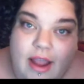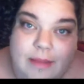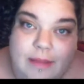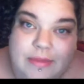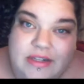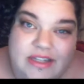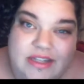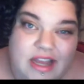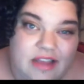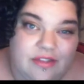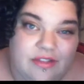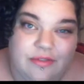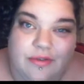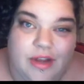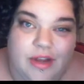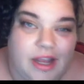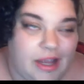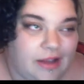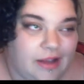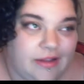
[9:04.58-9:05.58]
but day
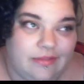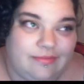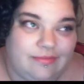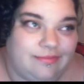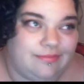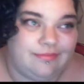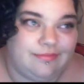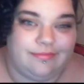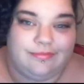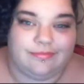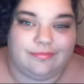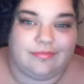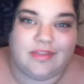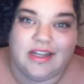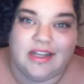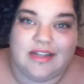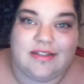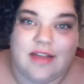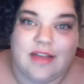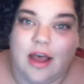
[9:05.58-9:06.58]
three, hmm,
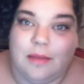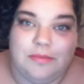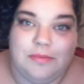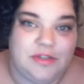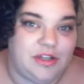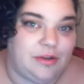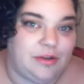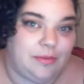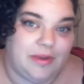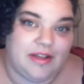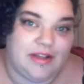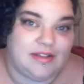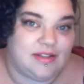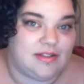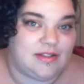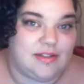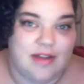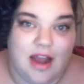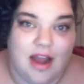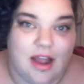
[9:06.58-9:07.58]
it's updo because
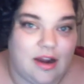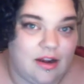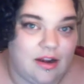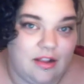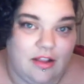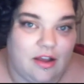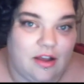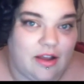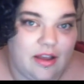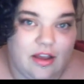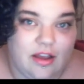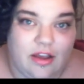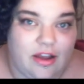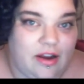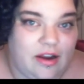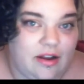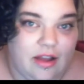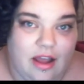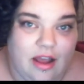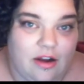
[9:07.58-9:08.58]
it's not going to look
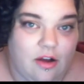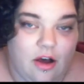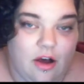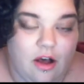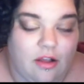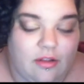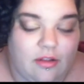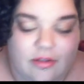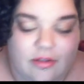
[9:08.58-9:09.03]
good at all.